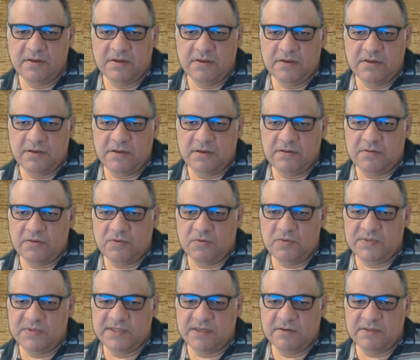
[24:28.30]
Oh,
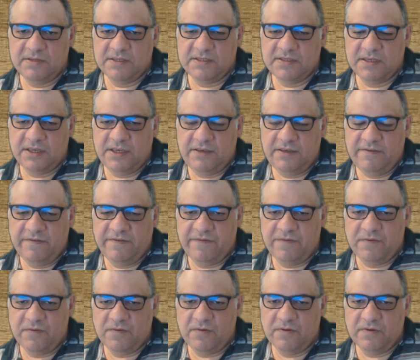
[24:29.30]
also there's
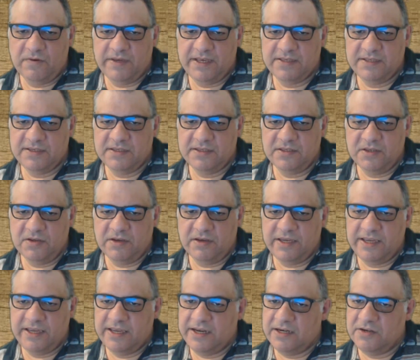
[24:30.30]
e4 hitting the knight,
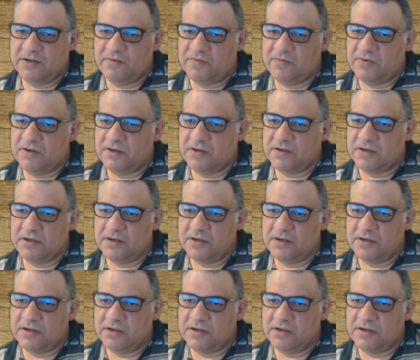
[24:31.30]
hitting the rook.